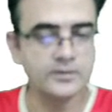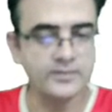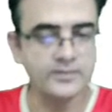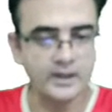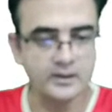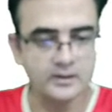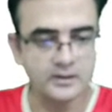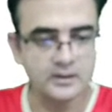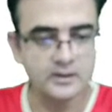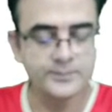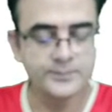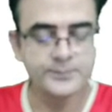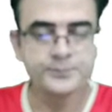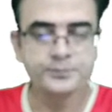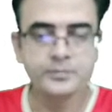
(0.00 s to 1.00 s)
factor
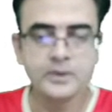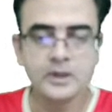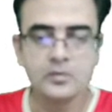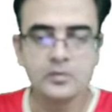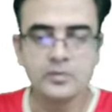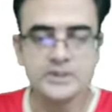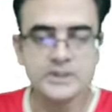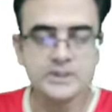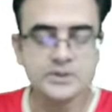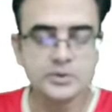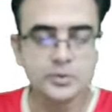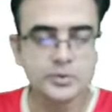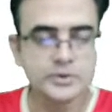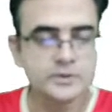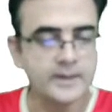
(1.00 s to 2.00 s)
which is
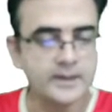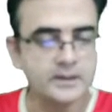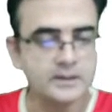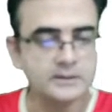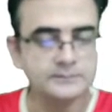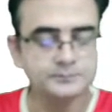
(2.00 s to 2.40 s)
used by the